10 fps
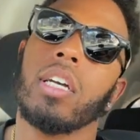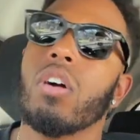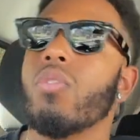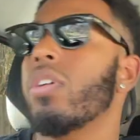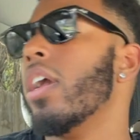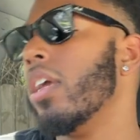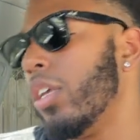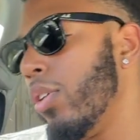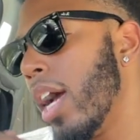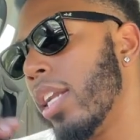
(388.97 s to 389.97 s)
Okay,
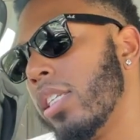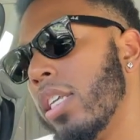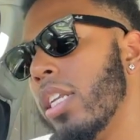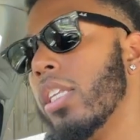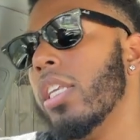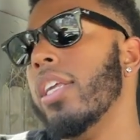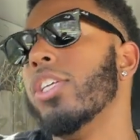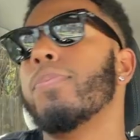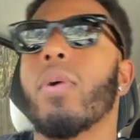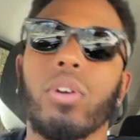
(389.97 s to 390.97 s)
you got to send it to
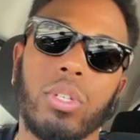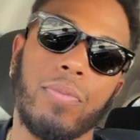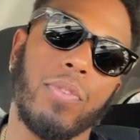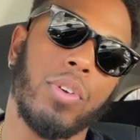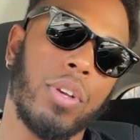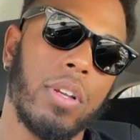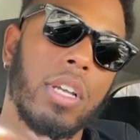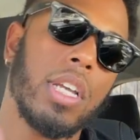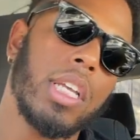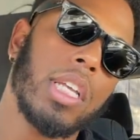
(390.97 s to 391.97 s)
this person for
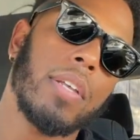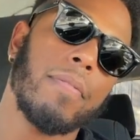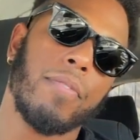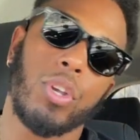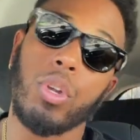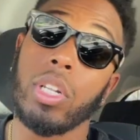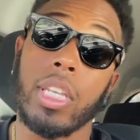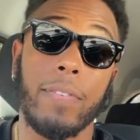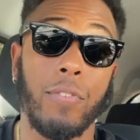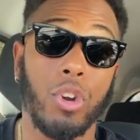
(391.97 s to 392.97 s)
for you
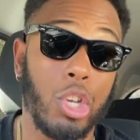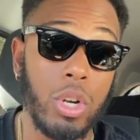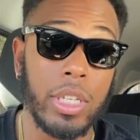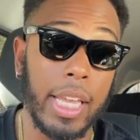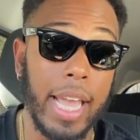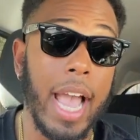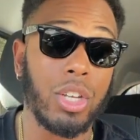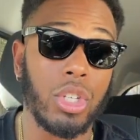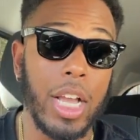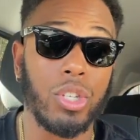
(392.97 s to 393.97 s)
to for you to take
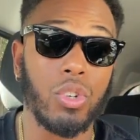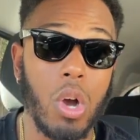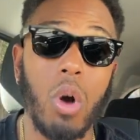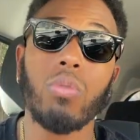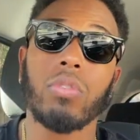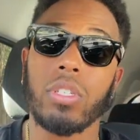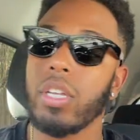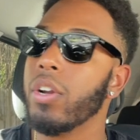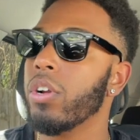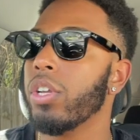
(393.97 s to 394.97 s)
action at your own
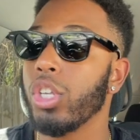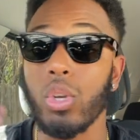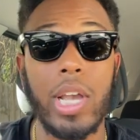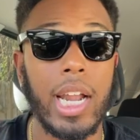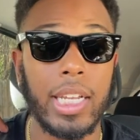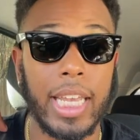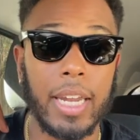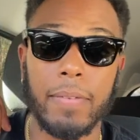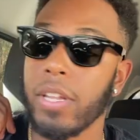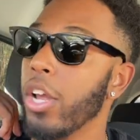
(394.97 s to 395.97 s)
center. You got to get
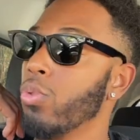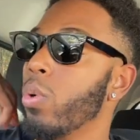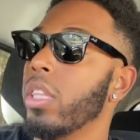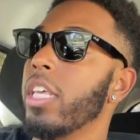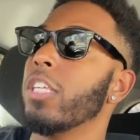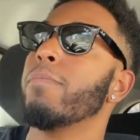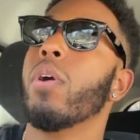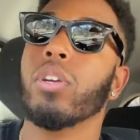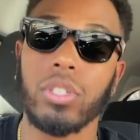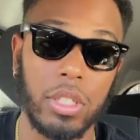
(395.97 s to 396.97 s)
in touch with this
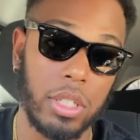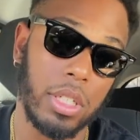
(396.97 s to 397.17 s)
person.